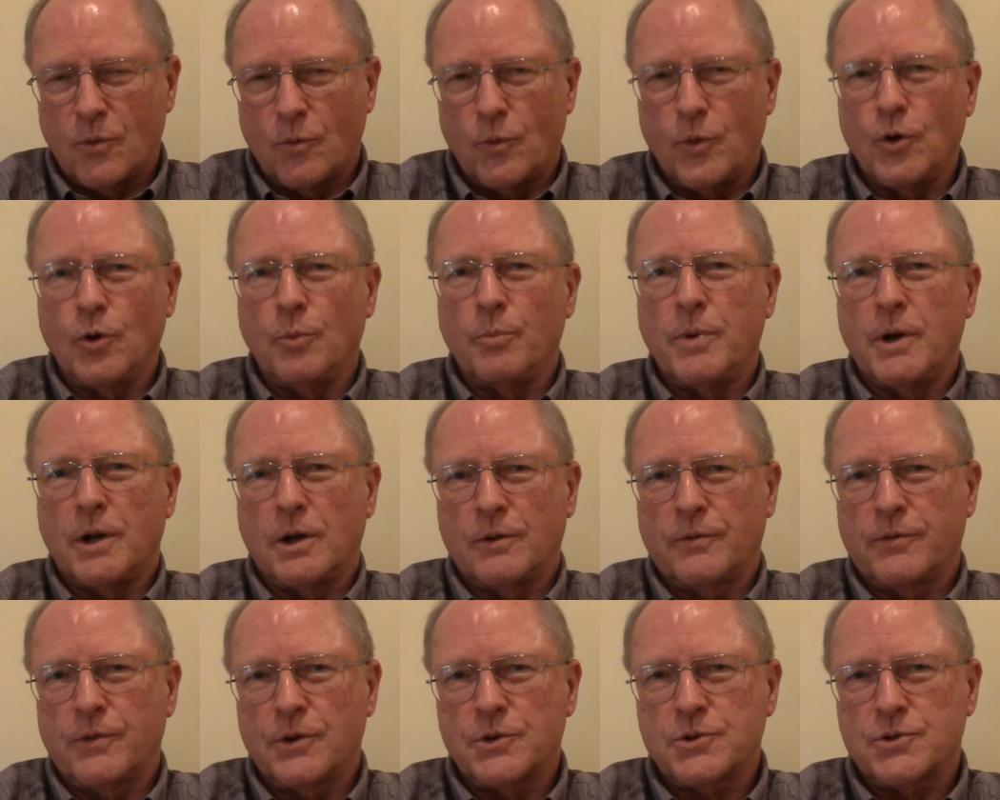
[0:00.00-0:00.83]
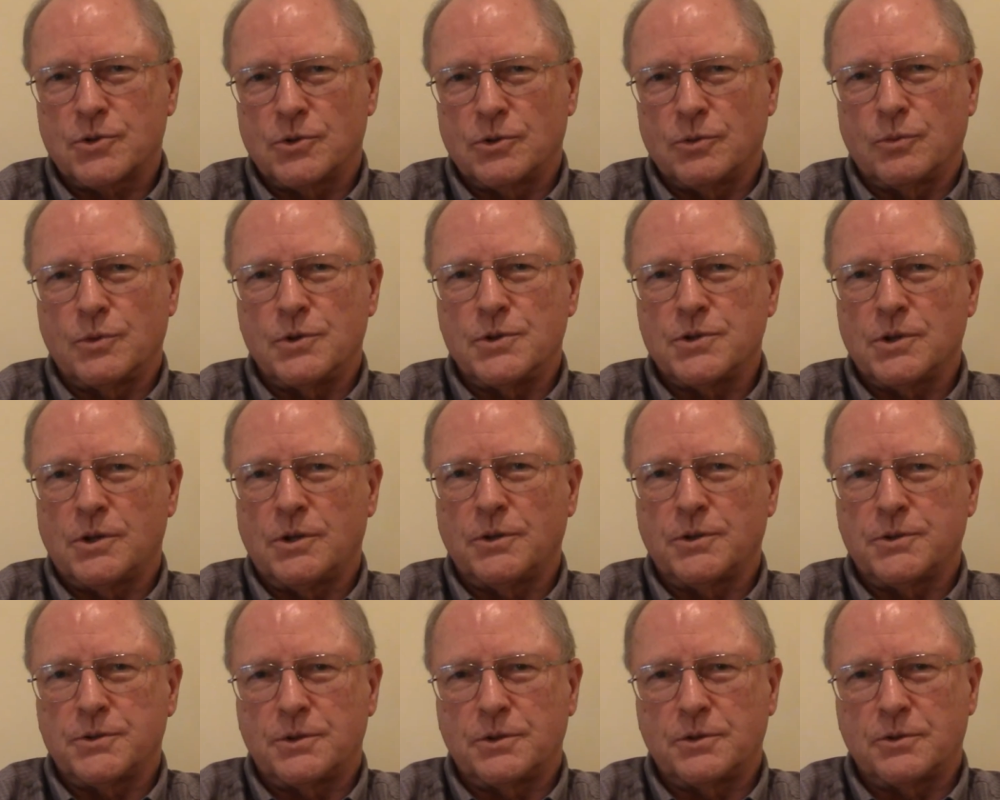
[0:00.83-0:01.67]
real beneficial
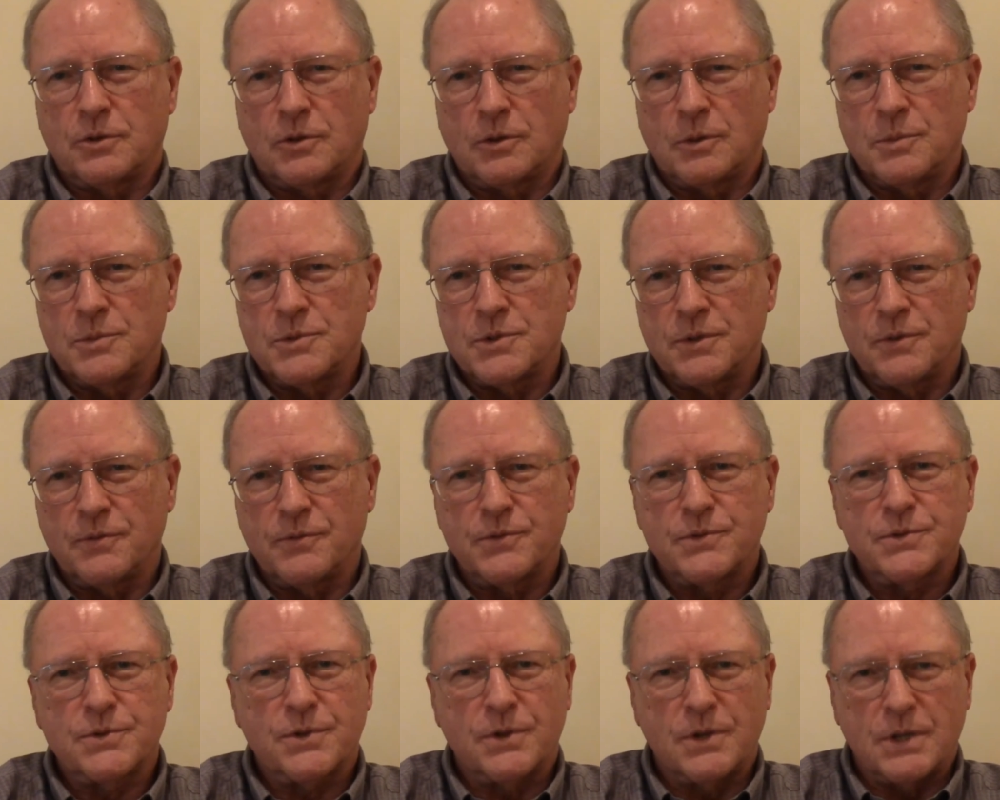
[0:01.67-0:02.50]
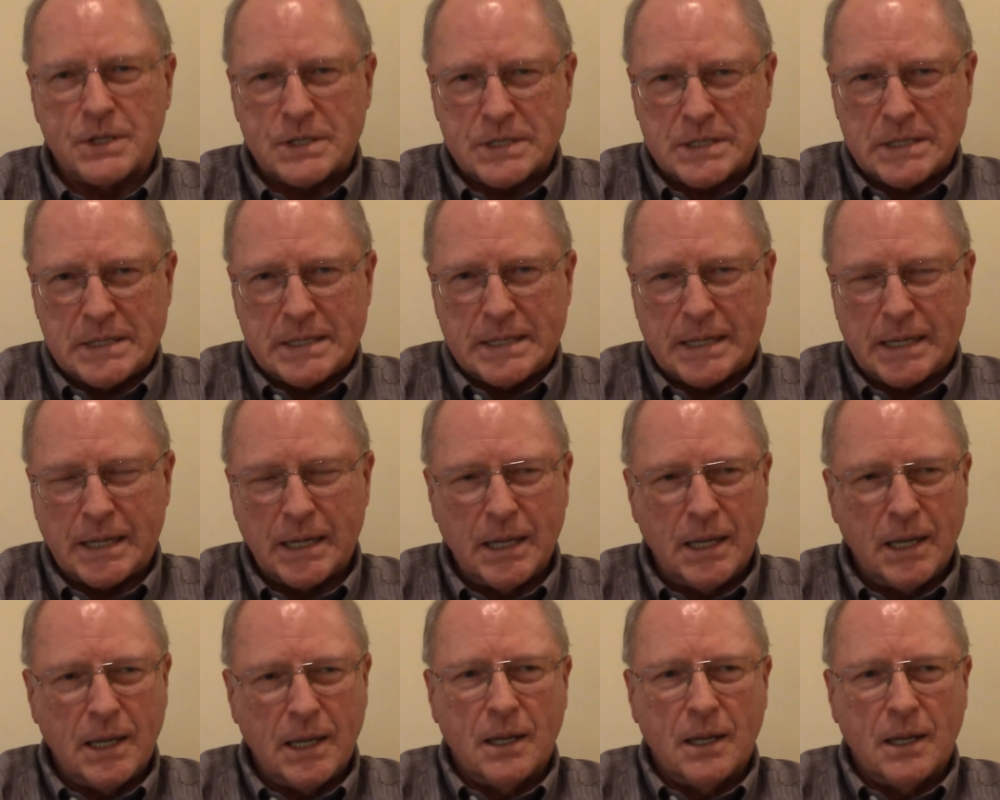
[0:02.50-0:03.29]
results in terms of things like